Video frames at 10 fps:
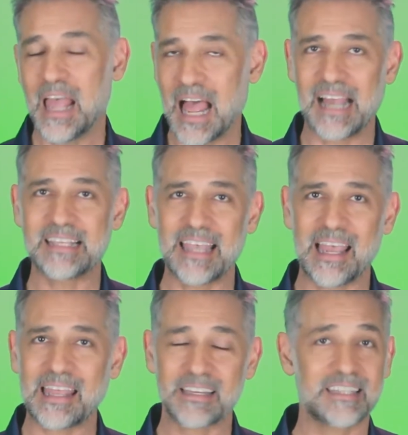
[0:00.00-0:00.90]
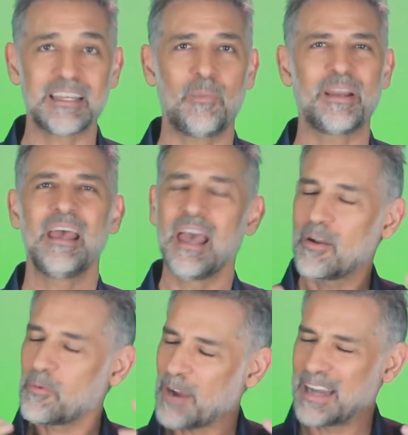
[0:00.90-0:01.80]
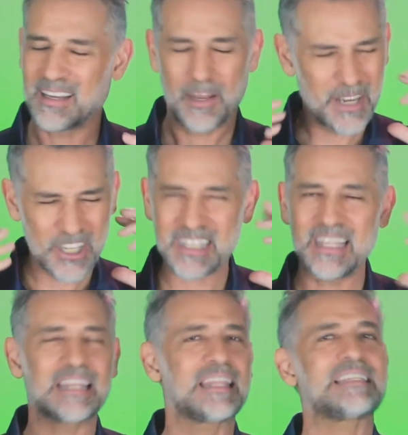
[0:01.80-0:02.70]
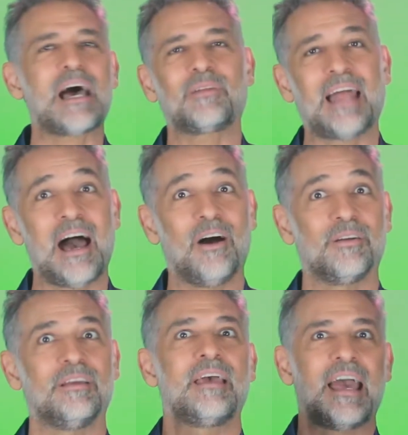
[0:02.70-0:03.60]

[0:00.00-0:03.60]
I say to someone, great, let me just think this out loud.